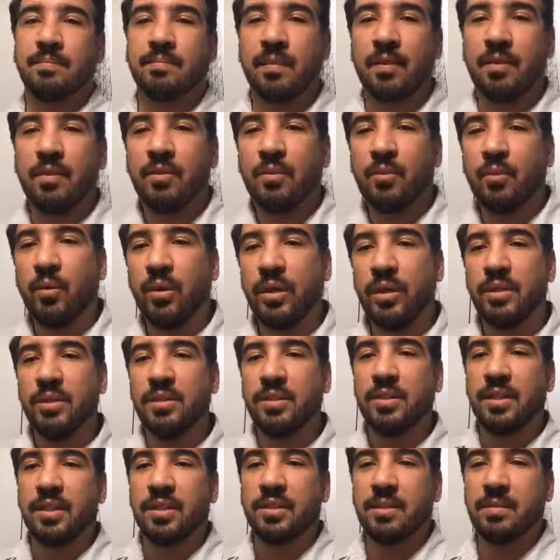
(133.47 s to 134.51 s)
Just wanted to
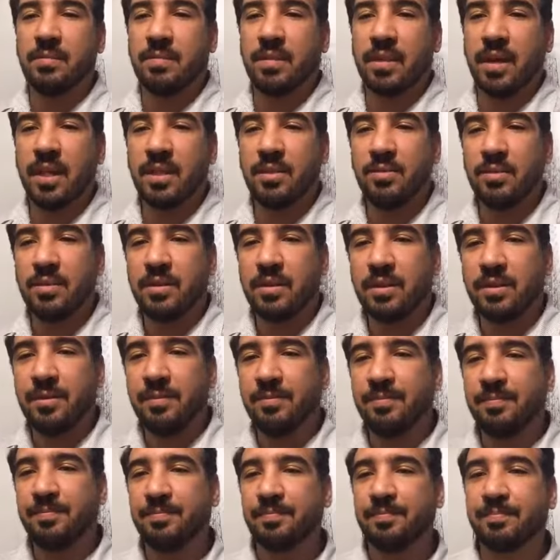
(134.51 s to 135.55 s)
share some thoughts with
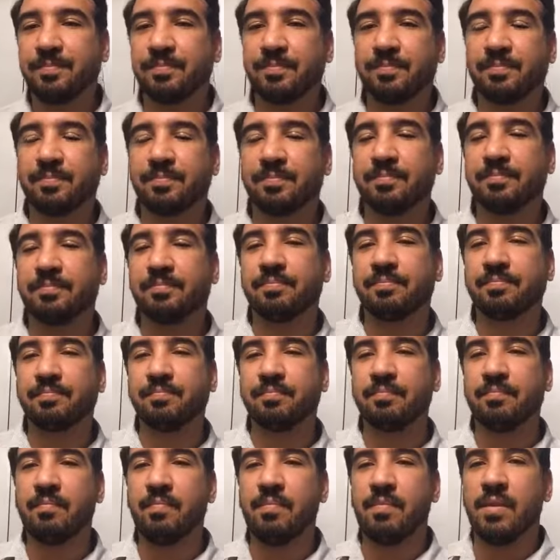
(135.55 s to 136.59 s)
you.
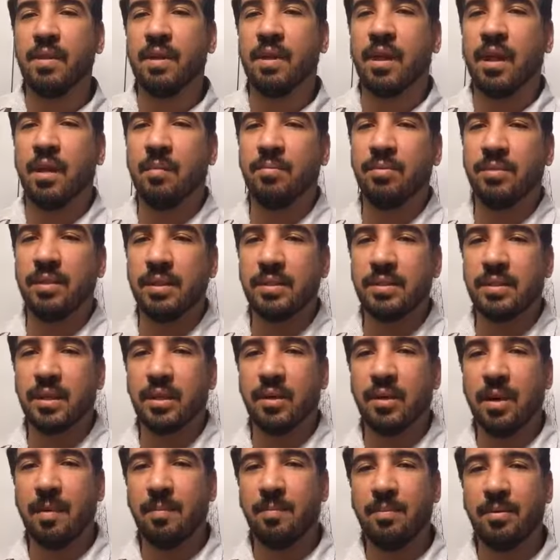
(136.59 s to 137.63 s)
A couple days ago,
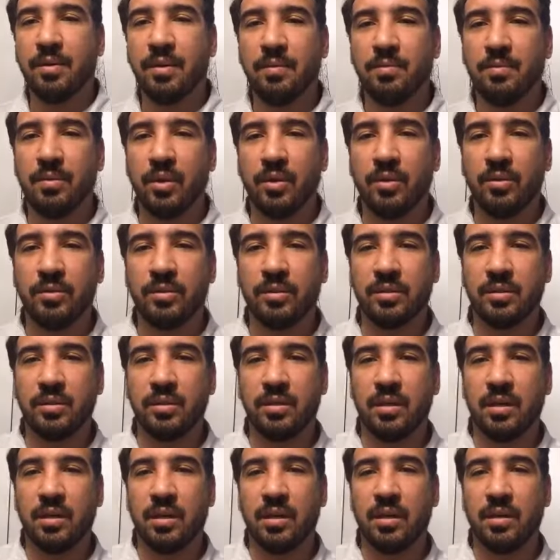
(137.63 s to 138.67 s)
I put a post
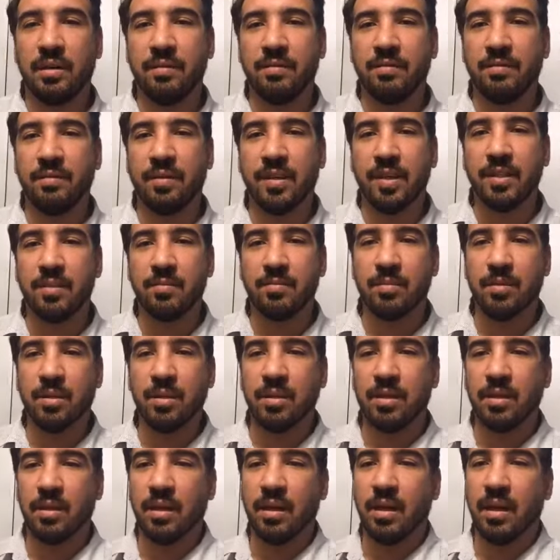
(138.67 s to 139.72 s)
on
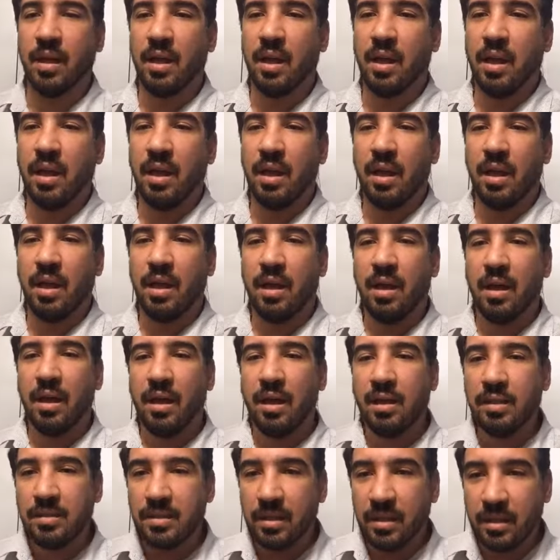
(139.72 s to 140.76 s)
Facebook.
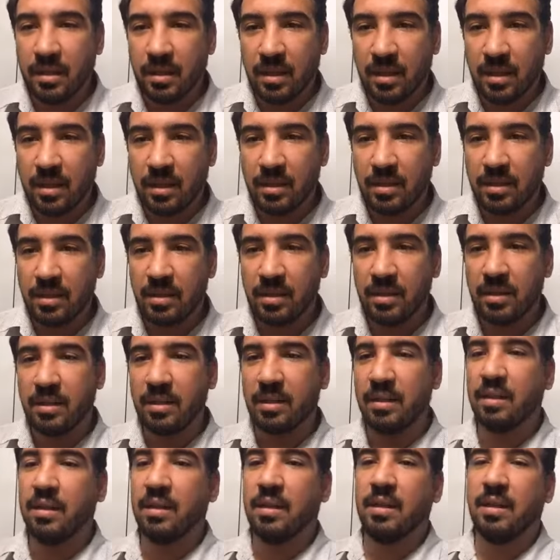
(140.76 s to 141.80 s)
Hey, Cynthia.
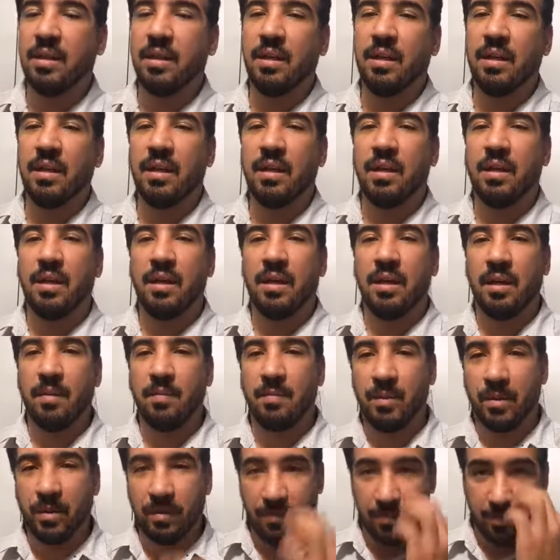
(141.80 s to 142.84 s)
I
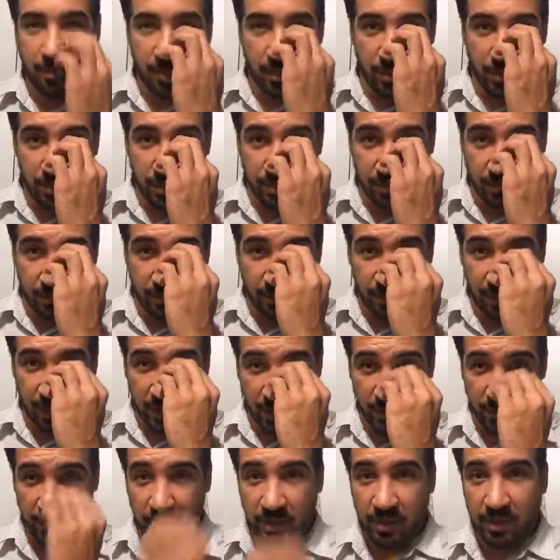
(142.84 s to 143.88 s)
put a post on
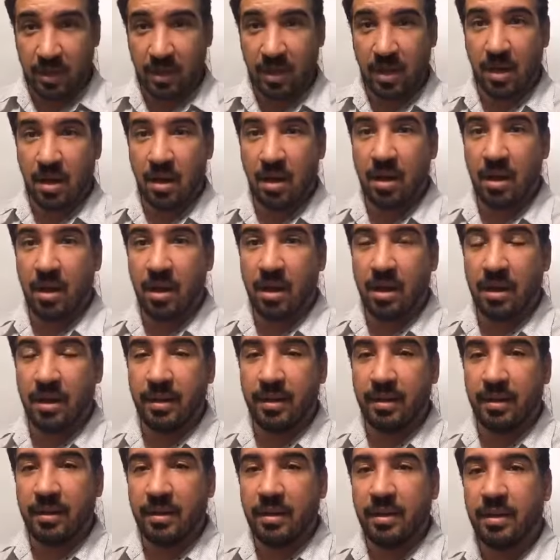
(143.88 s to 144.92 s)
Facebook
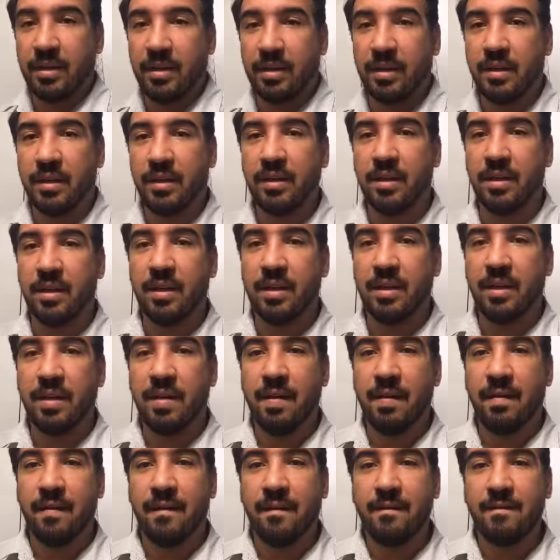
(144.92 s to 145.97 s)
on
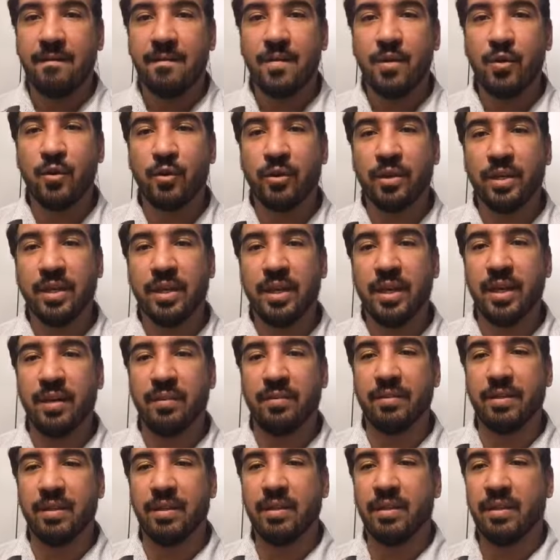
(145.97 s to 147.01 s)
your
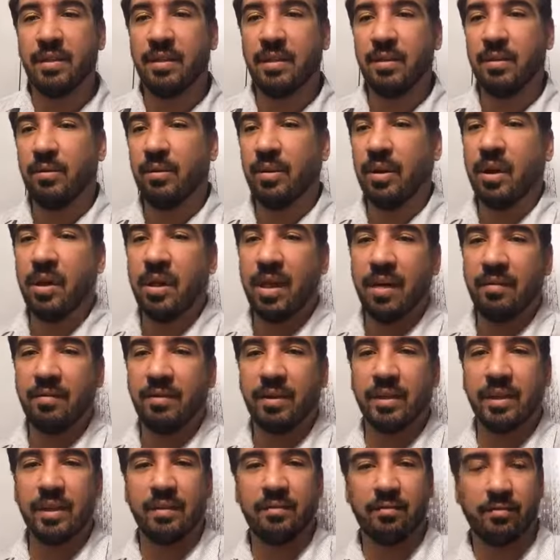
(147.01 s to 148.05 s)
gift. We all have a
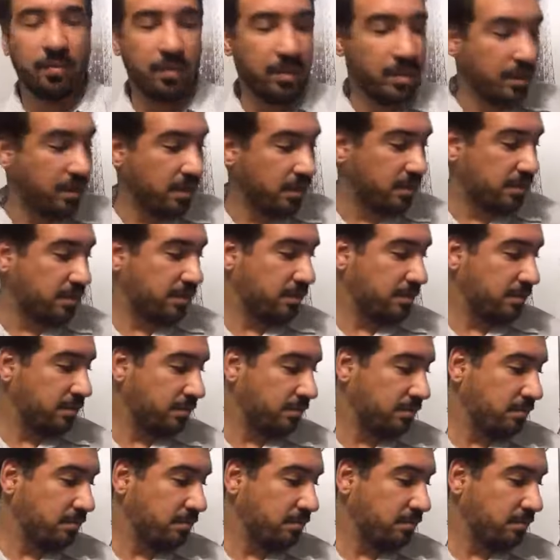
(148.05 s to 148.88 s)
gift within us.